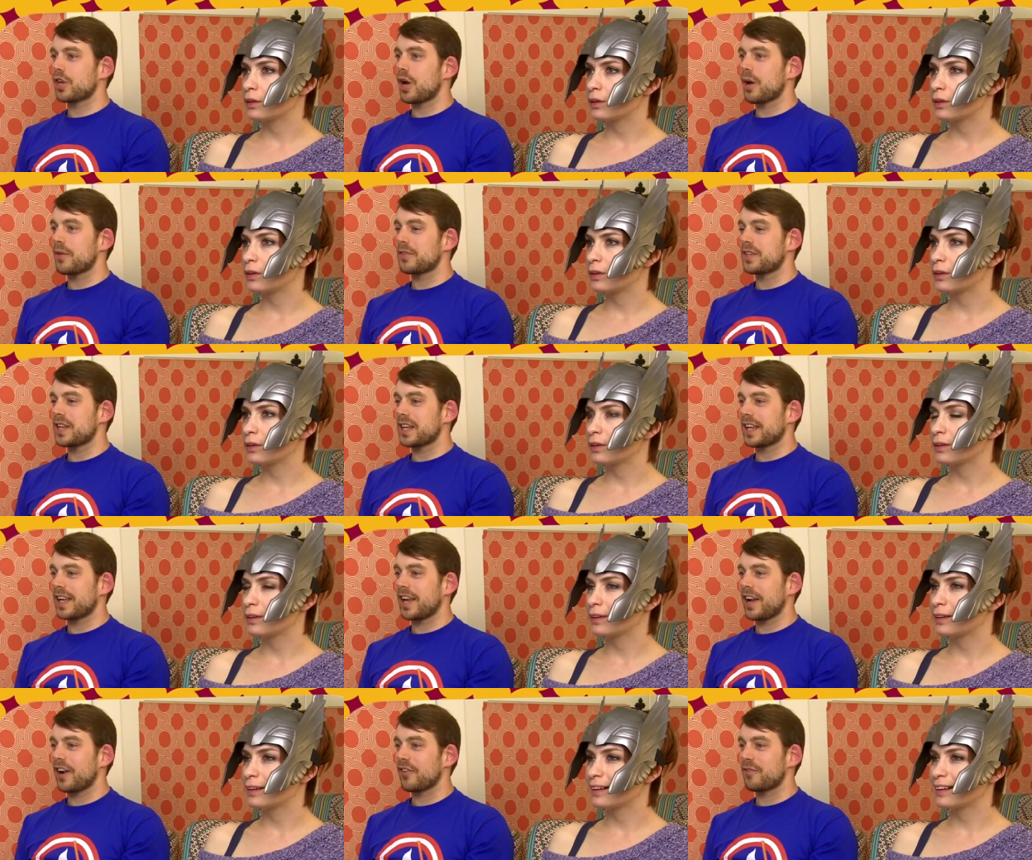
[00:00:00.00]
Speaker 1: job of taking
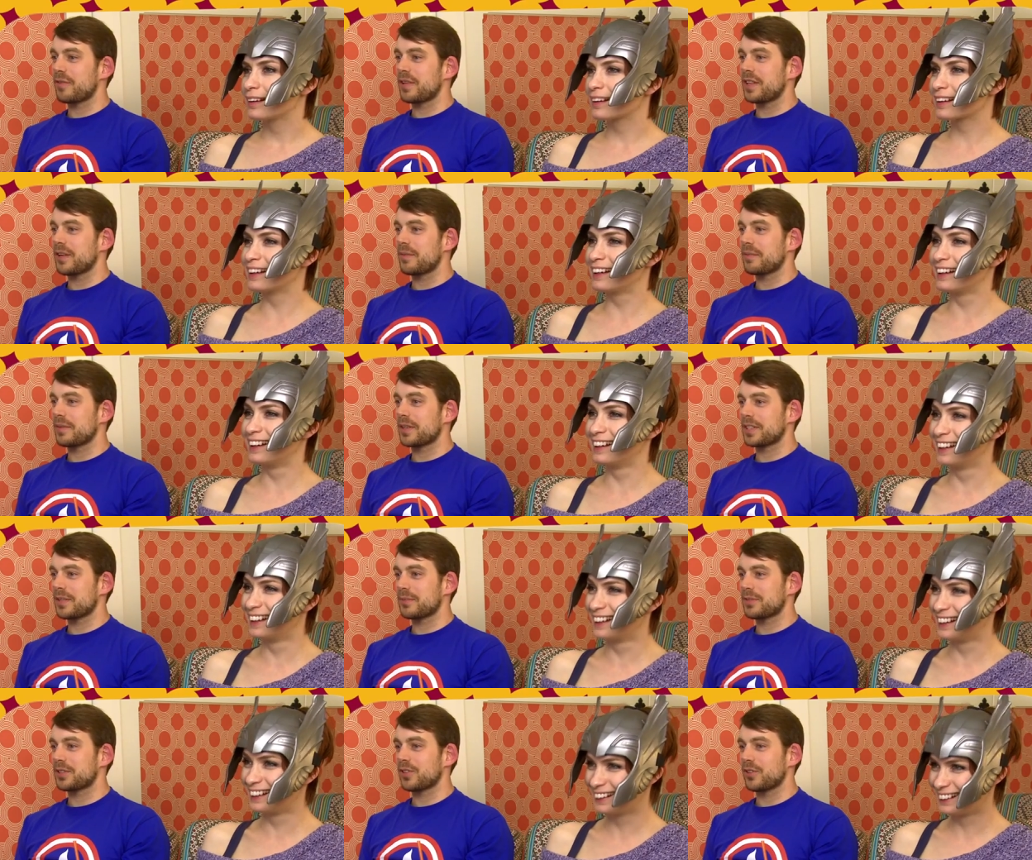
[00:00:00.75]
care of me then, because
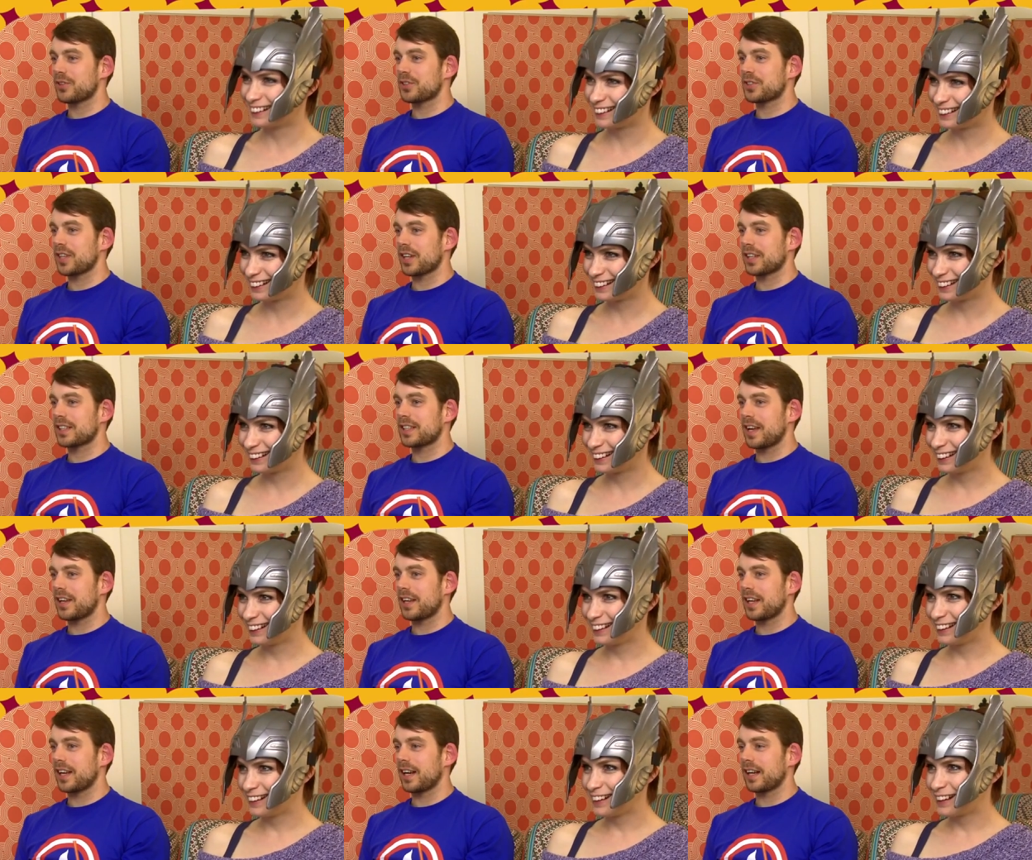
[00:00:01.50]
I'm still stuck
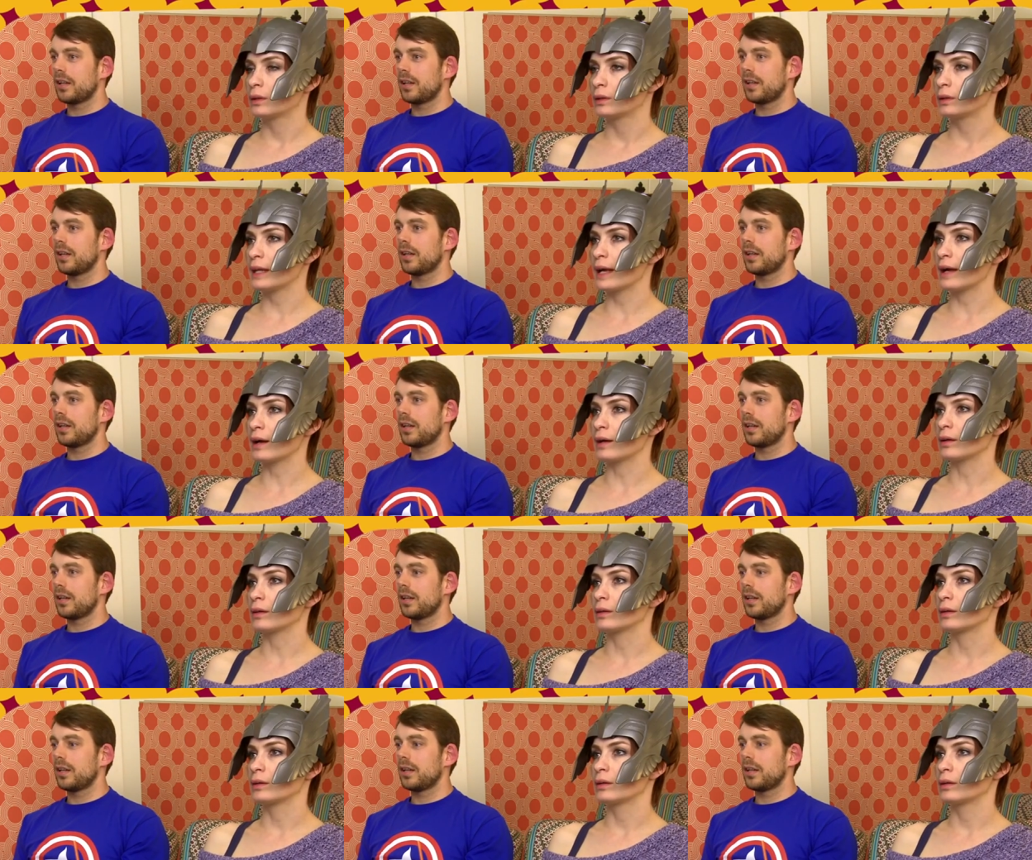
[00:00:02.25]
down here.
Speaker 2: There.
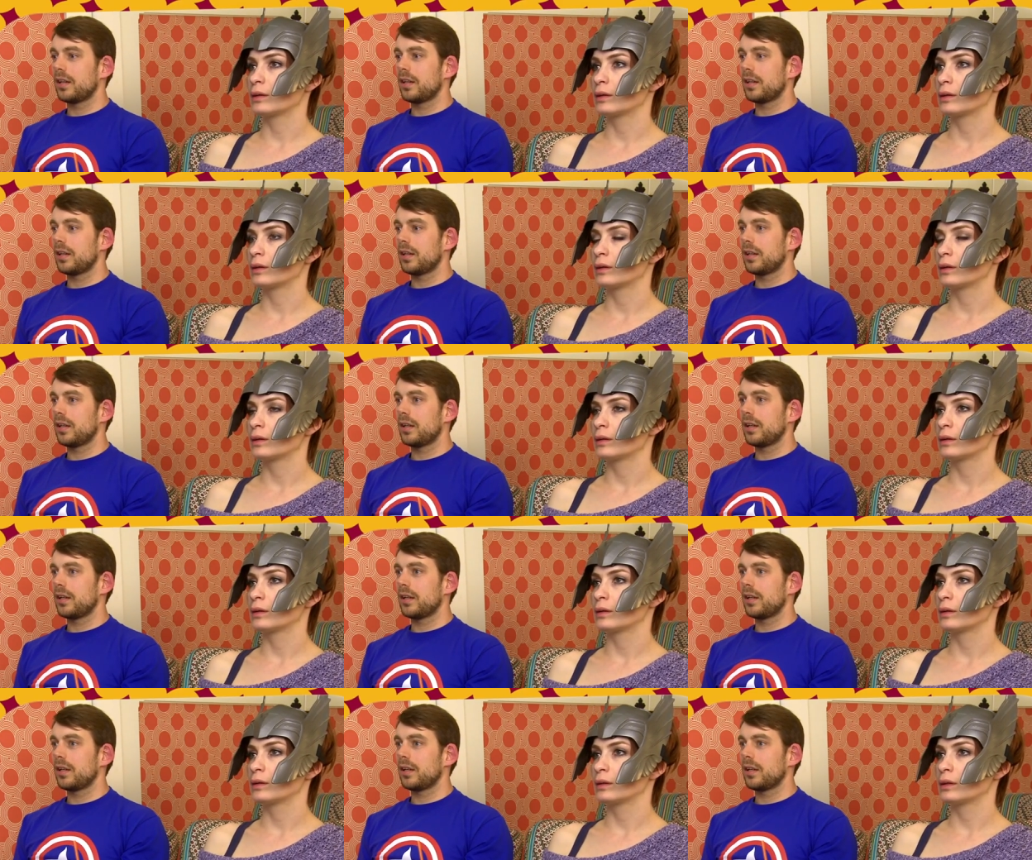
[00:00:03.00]

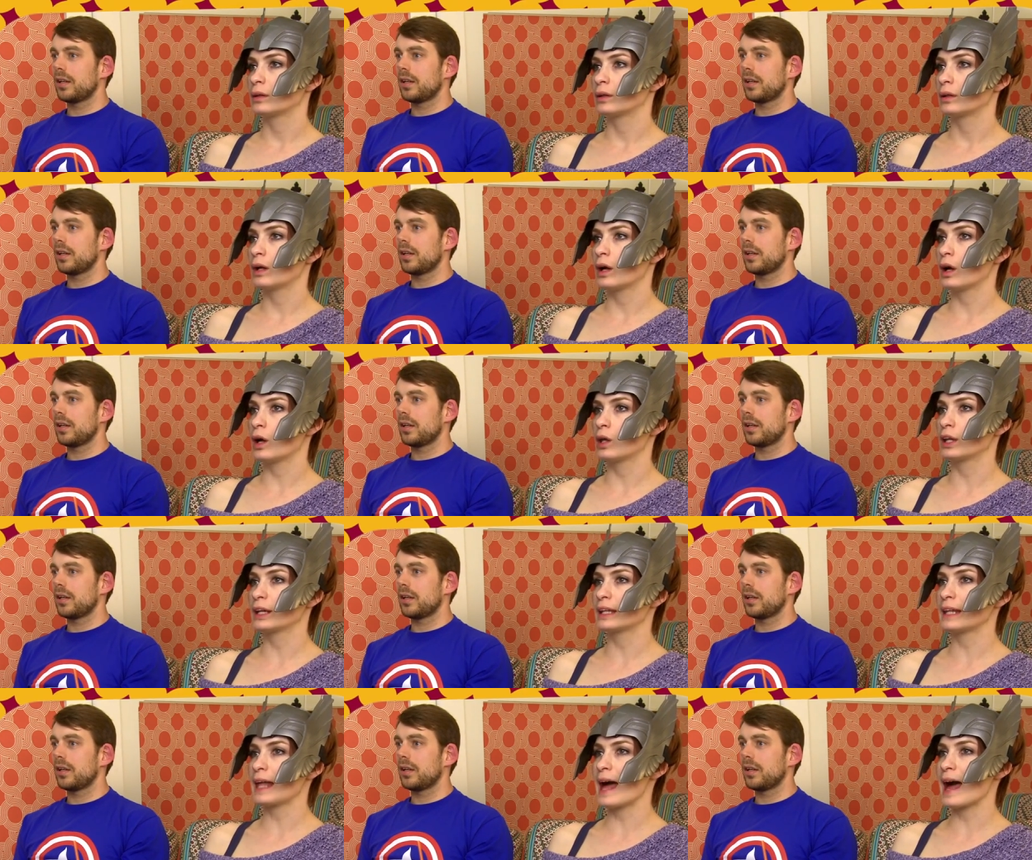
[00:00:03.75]
Oh,
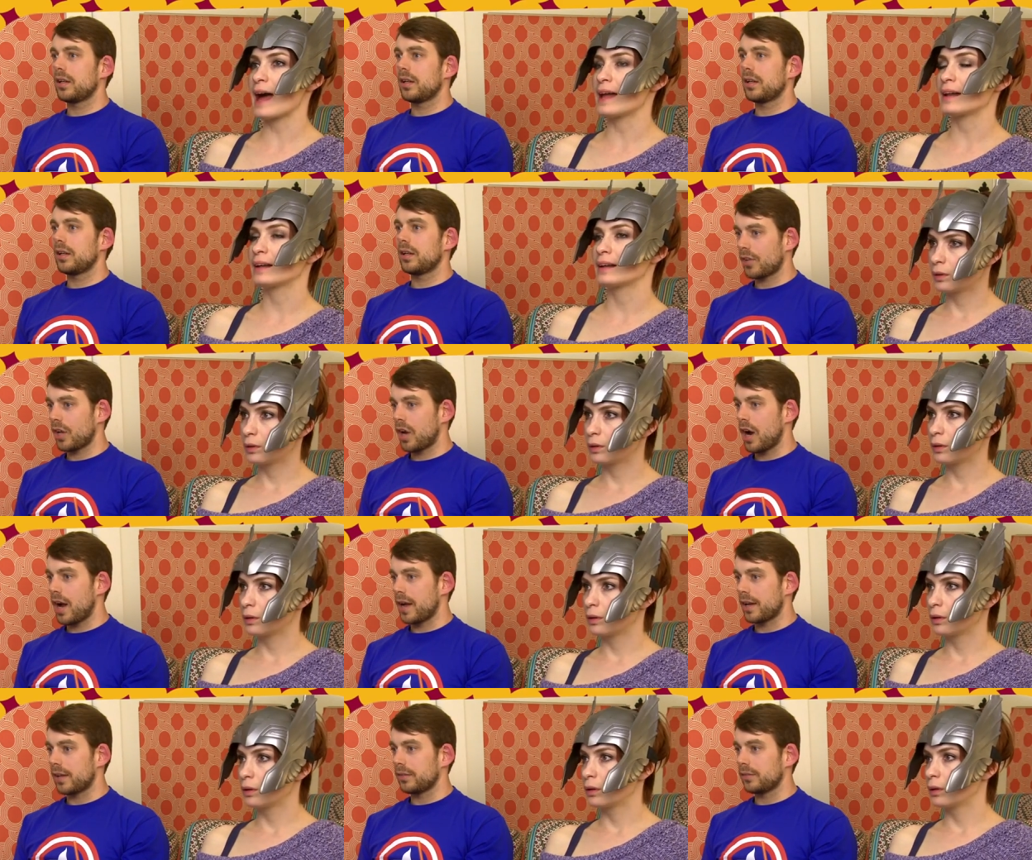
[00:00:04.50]
look at that.
Speaker 1: All
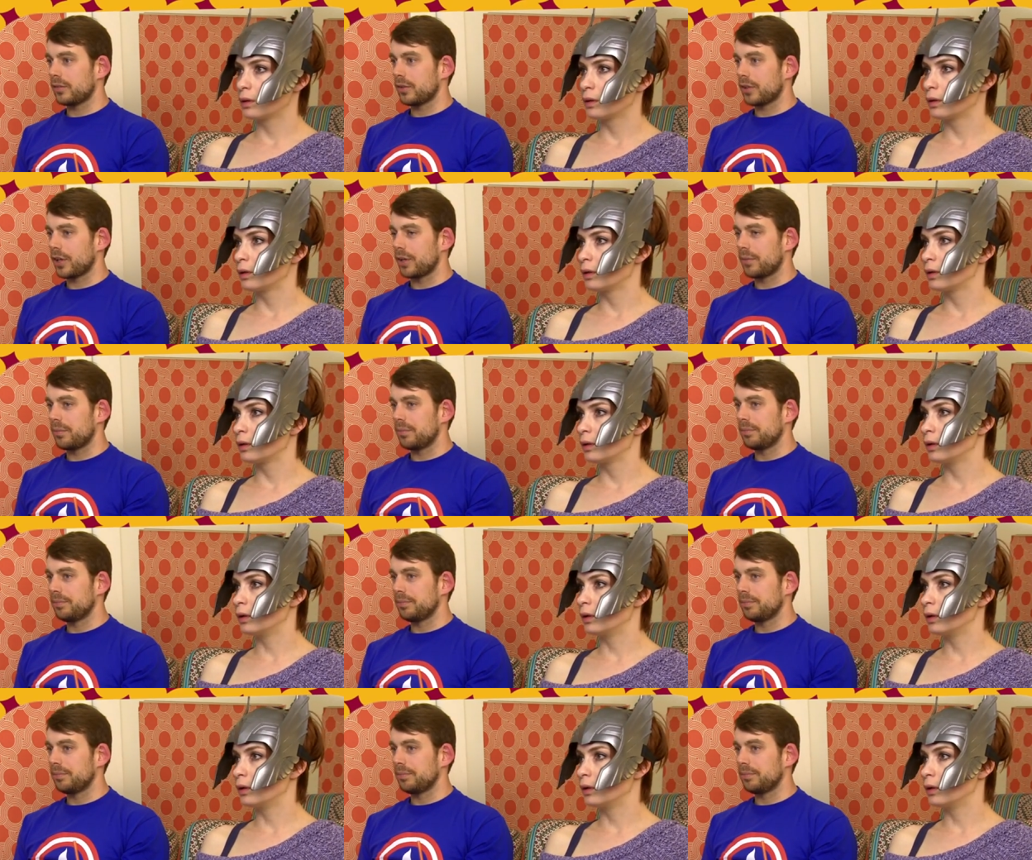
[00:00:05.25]
right, we're good.